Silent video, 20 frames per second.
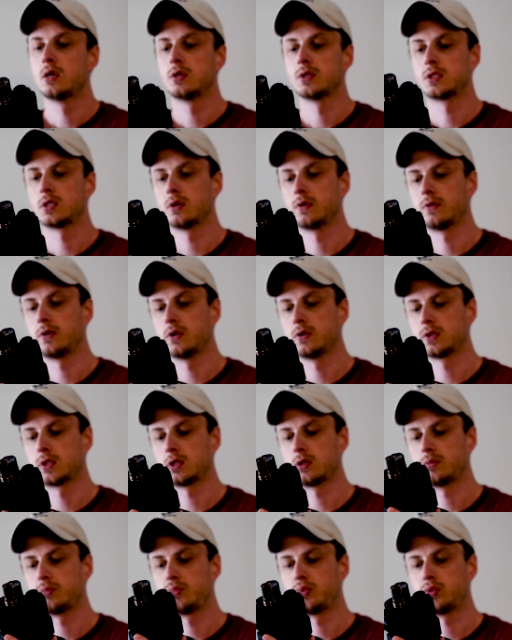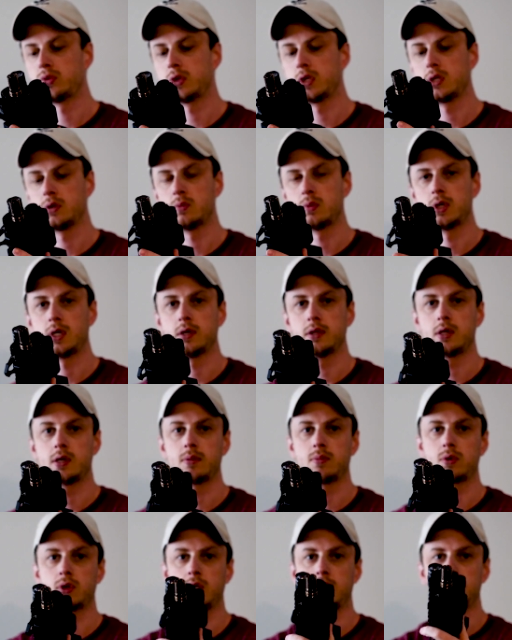So those are pretty well the
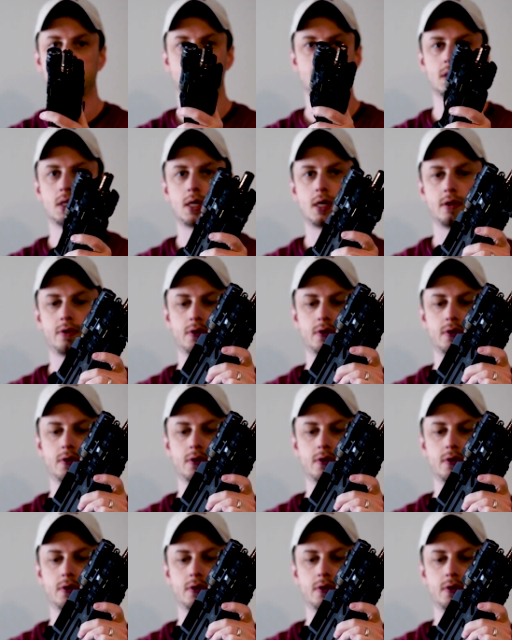upgrades that I